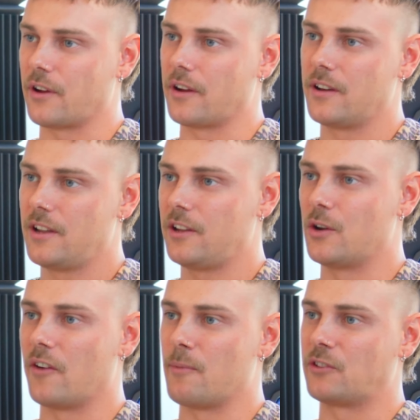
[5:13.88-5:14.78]
I
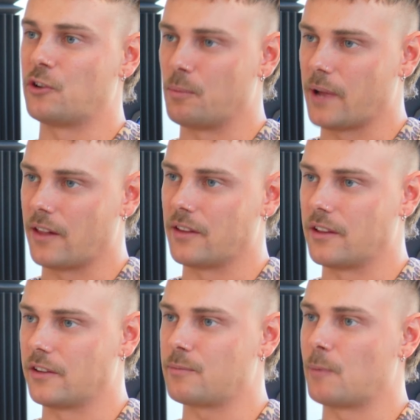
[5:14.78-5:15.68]
have my chill
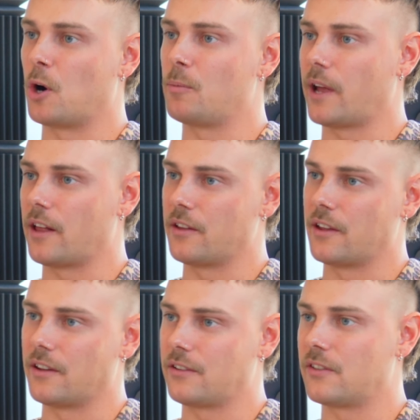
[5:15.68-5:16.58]
playlist, my pop
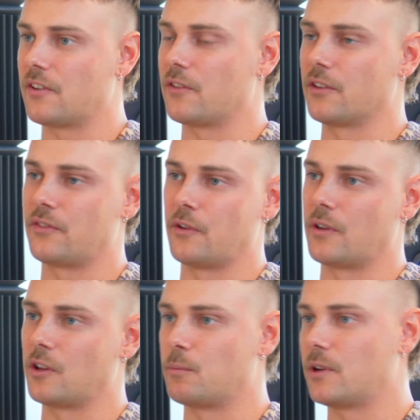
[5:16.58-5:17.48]
playlist, if everyone's feeling
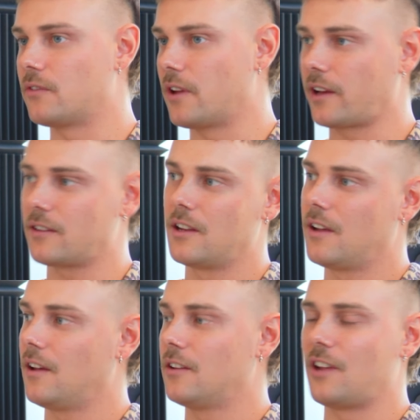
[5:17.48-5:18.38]
a little bit of like
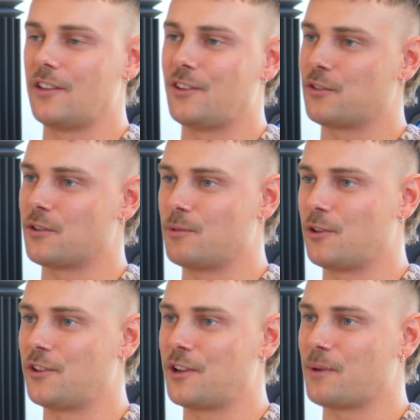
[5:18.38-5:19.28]
cheesy sort of
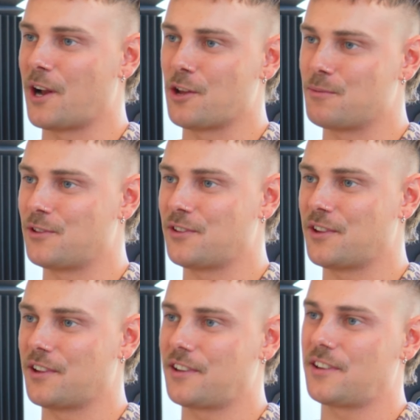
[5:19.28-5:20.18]
music, radio
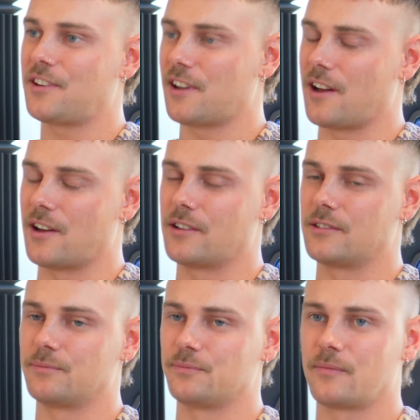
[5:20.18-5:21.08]
music,
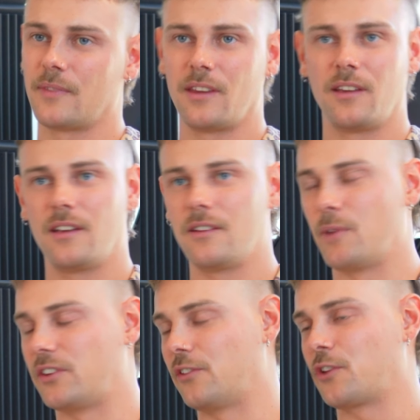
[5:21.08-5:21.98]
my
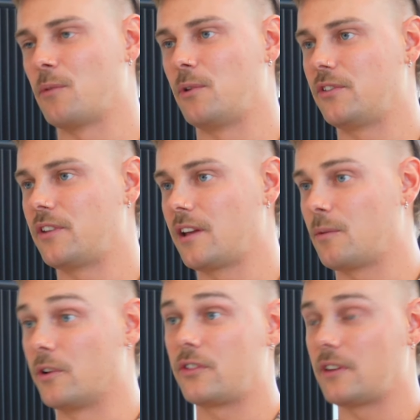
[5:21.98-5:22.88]
disco music,
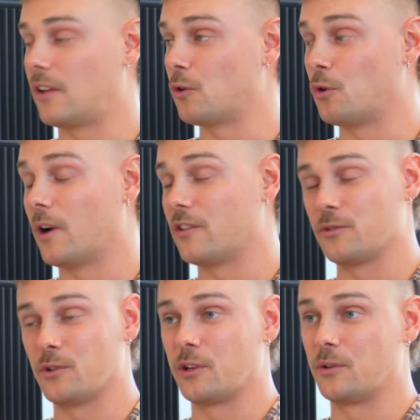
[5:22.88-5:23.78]
which is always a
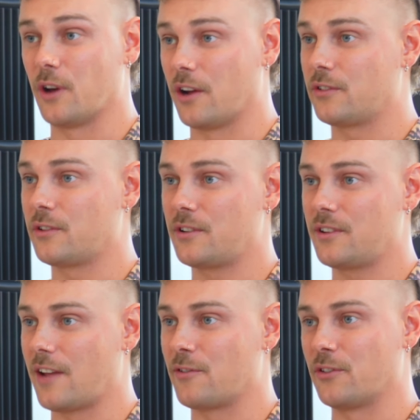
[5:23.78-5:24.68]
really good go-to.
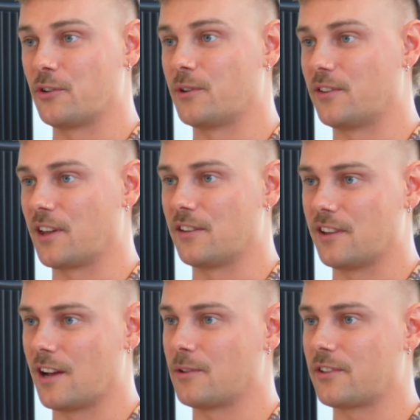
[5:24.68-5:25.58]
Everyone's always getting
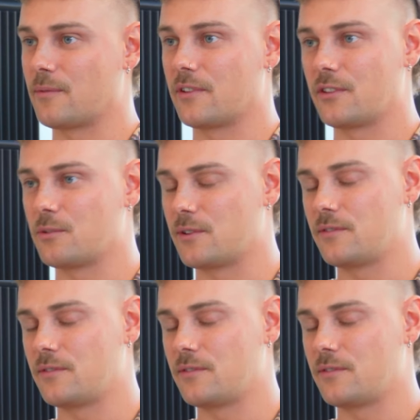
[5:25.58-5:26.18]
down with something that's a little bit